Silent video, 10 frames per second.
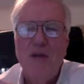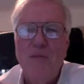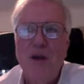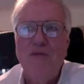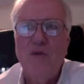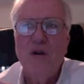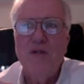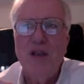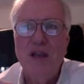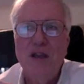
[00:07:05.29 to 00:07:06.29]
But for
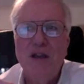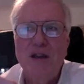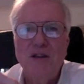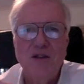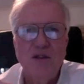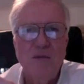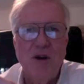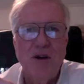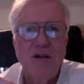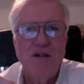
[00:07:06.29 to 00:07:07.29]
the
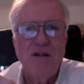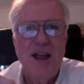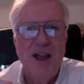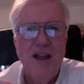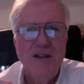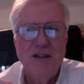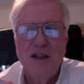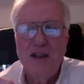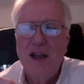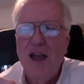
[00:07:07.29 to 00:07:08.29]
consumer,
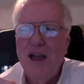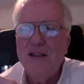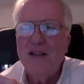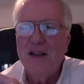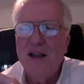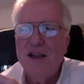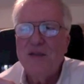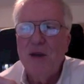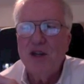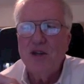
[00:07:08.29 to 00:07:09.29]

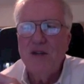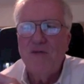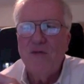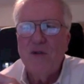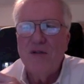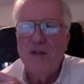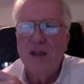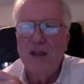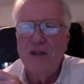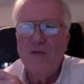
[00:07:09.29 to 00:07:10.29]
especially for
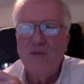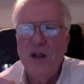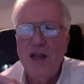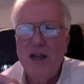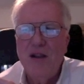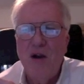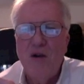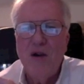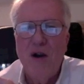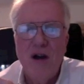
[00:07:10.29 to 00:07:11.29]
the really
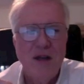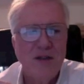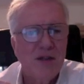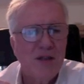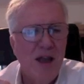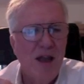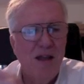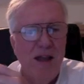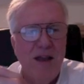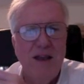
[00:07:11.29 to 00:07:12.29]
low-cost,
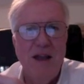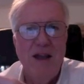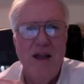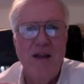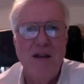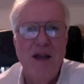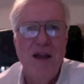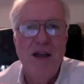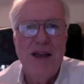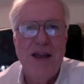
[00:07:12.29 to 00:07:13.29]
like a
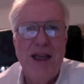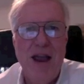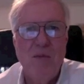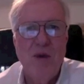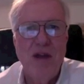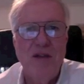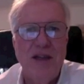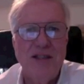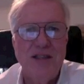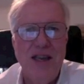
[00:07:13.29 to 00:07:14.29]
camera
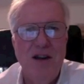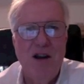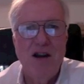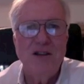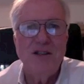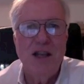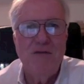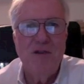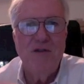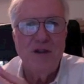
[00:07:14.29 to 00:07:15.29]
that's in our cell
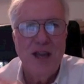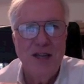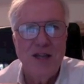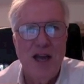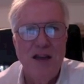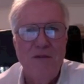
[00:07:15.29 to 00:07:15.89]
phone or K-Time.